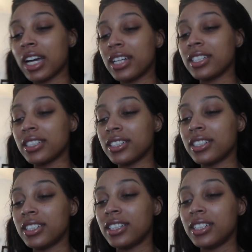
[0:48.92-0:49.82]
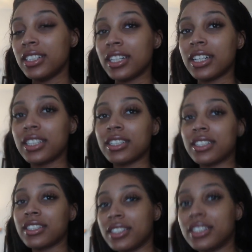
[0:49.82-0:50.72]
kind of kind
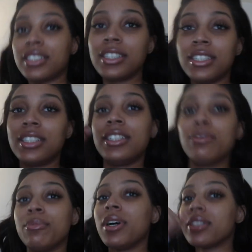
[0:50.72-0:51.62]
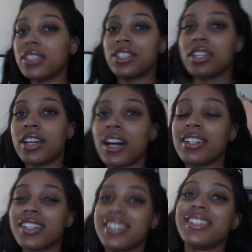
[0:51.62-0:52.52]
of boxed each other
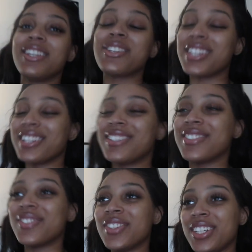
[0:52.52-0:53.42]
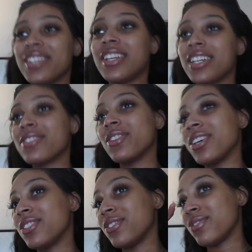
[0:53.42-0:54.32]
out that's it no it's not true but yes we
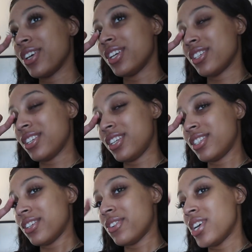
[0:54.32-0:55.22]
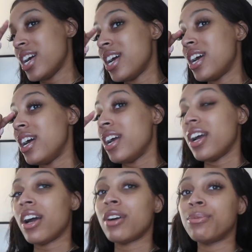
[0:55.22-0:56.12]
got into a fight yesterday so
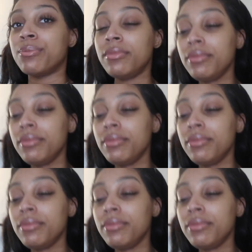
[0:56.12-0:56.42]
um